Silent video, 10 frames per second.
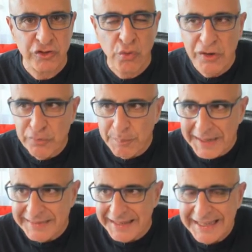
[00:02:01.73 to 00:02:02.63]
you
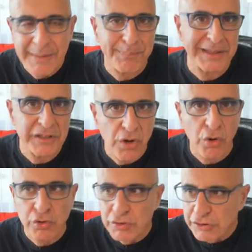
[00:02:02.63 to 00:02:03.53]
expect a gap and go.
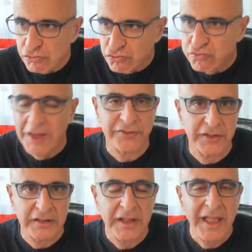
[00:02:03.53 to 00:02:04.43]
You need to trust
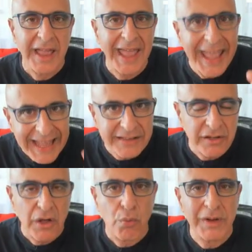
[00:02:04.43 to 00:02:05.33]
it. And
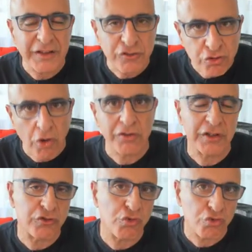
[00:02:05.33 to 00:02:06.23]
when a stock
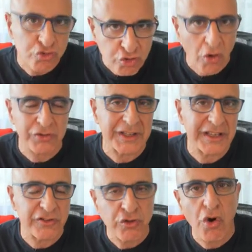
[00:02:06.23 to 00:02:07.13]
that you're shorting
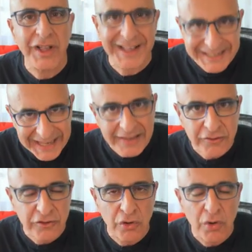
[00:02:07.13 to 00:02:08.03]
is going
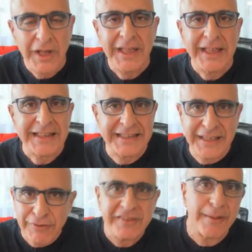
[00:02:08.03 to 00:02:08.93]
against you,
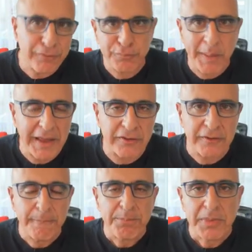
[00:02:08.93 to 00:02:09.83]
give it some space.
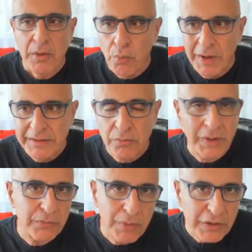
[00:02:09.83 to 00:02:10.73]
When,
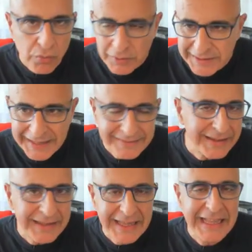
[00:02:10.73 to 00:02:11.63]
when, when you're
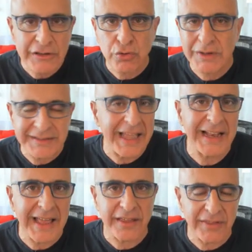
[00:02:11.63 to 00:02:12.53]
getting into a day
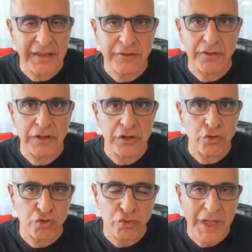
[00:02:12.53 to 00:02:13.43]
like this, you
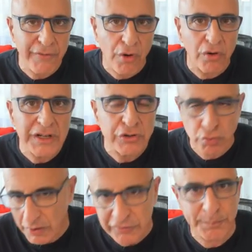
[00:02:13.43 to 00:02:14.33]
should have only two